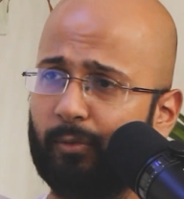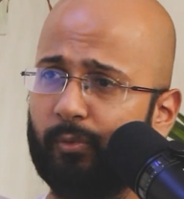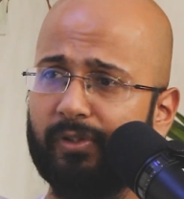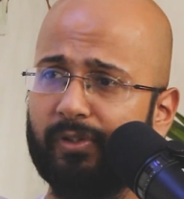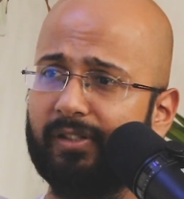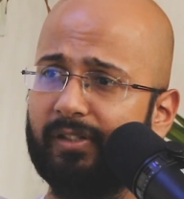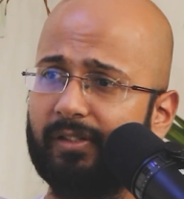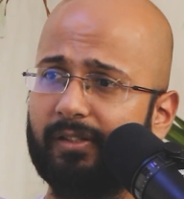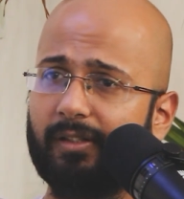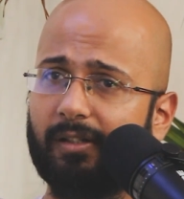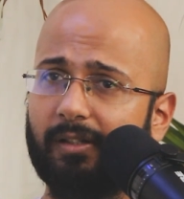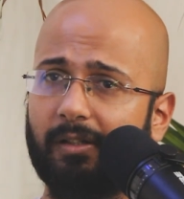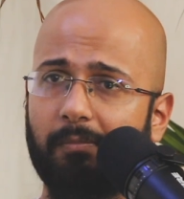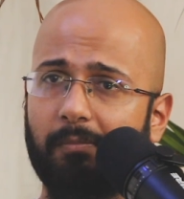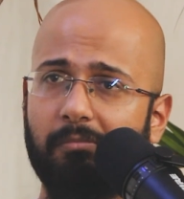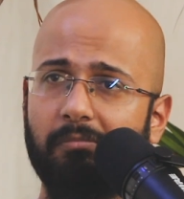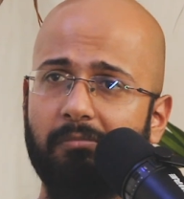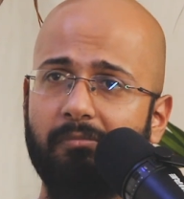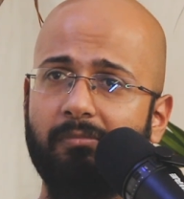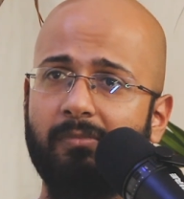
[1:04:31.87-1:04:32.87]
I couldn't
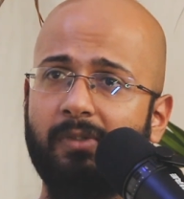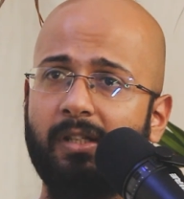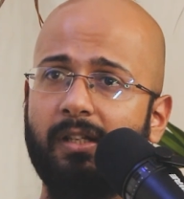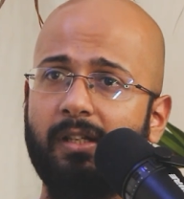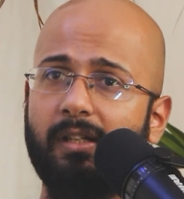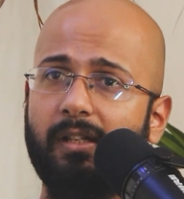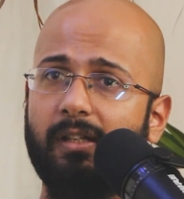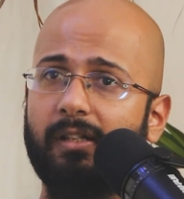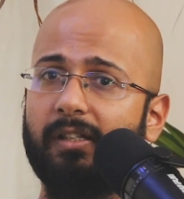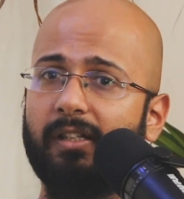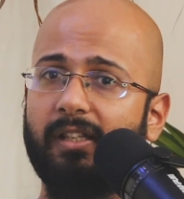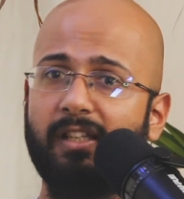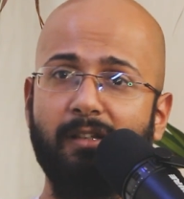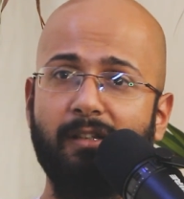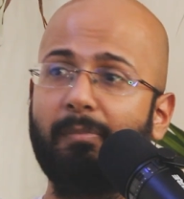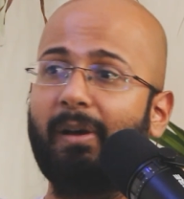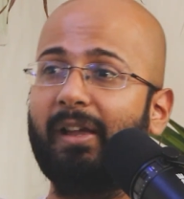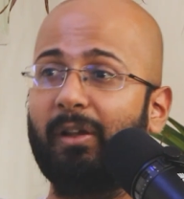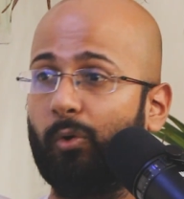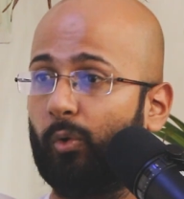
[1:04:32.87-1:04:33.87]

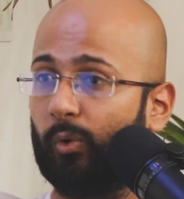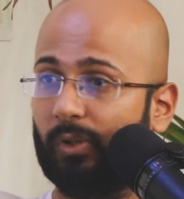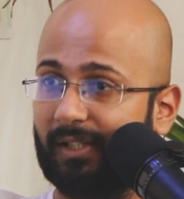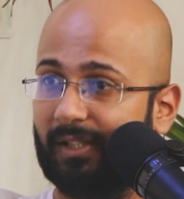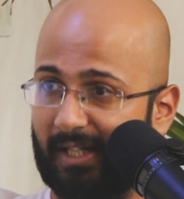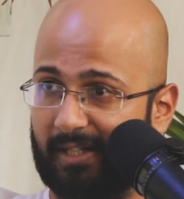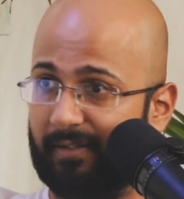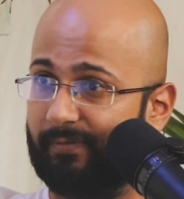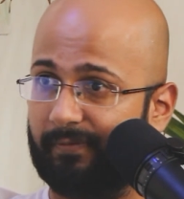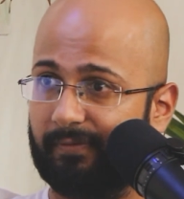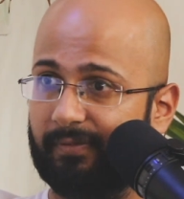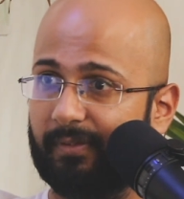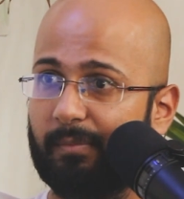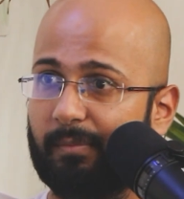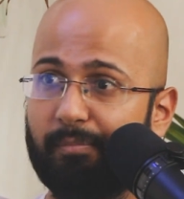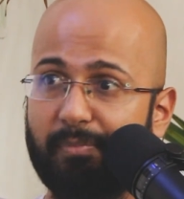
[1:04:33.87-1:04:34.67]
in my whole life